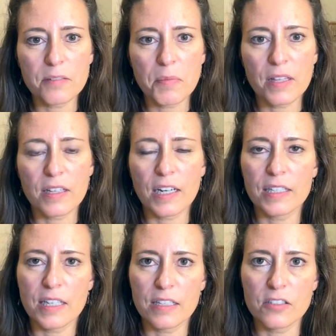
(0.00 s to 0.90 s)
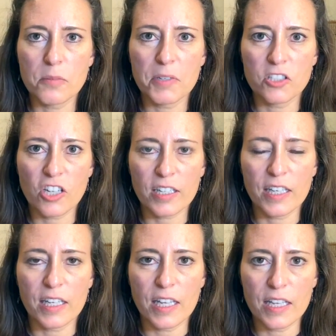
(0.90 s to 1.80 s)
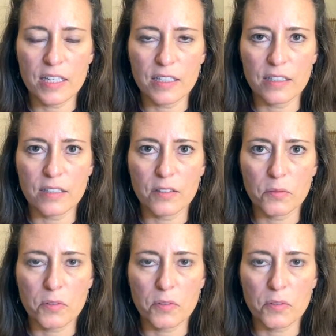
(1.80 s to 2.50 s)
me that I needed to be checking in